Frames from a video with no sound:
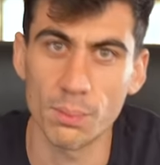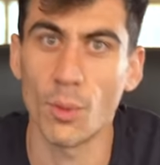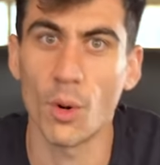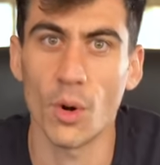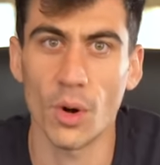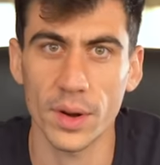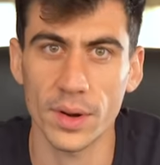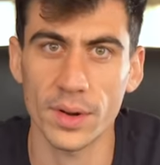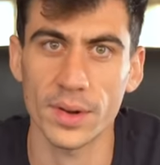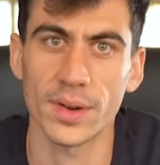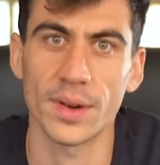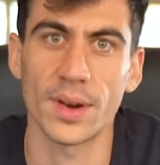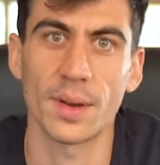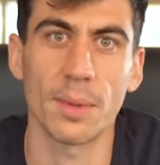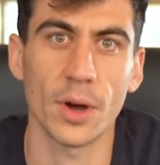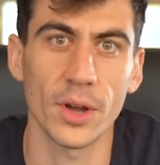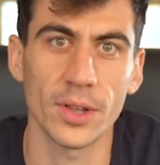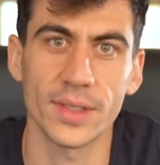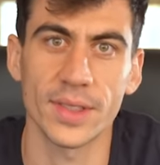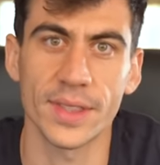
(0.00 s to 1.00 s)
more
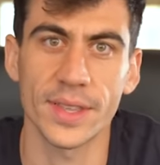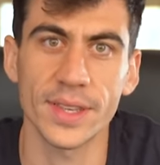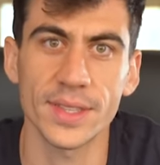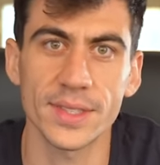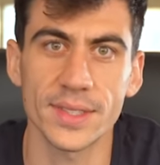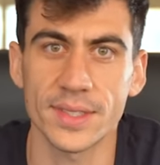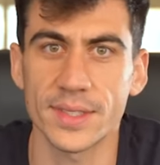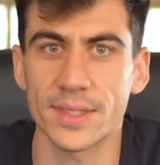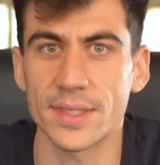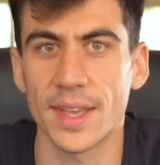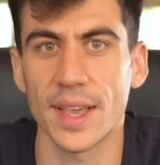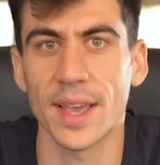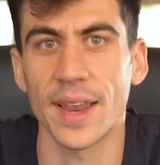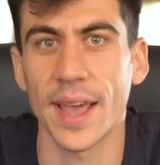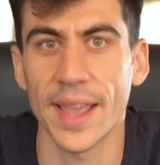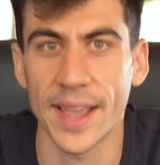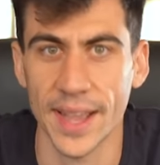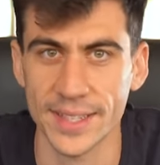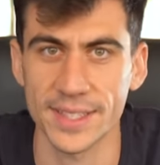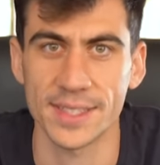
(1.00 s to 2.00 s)
about this
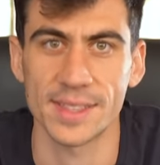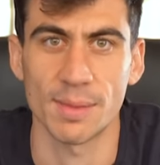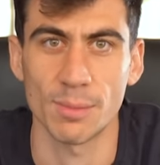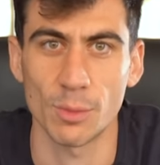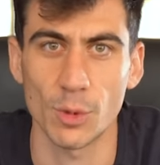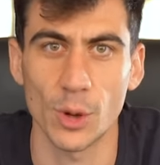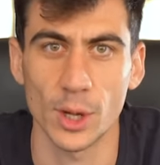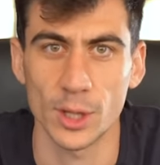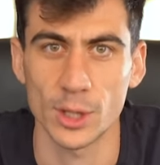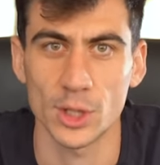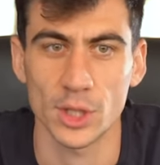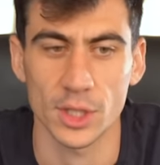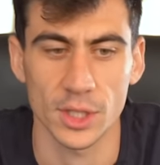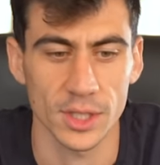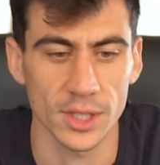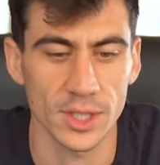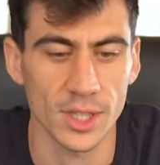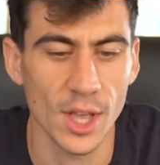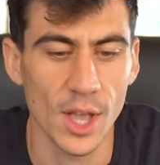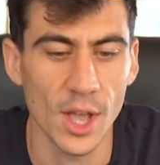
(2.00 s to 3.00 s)
and I ask them
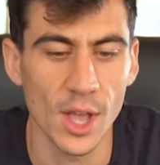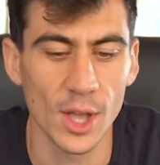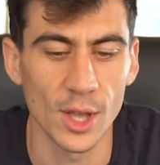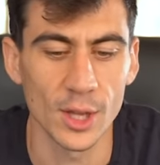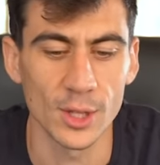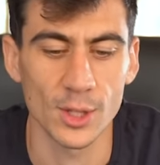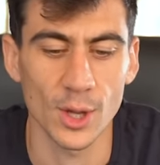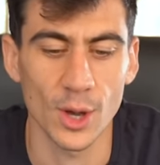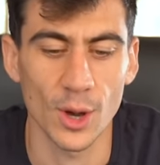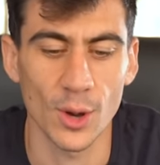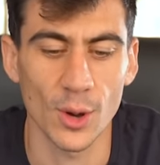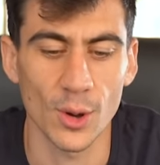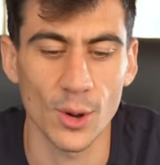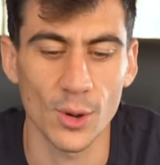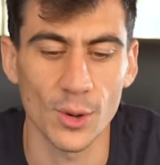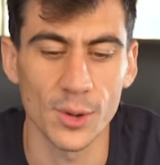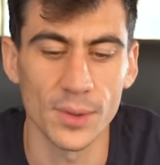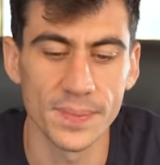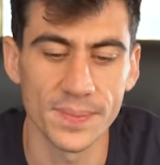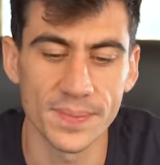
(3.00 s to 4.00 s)
questions.
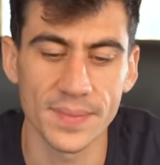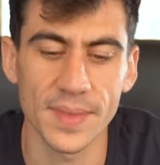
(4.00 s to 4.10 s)
So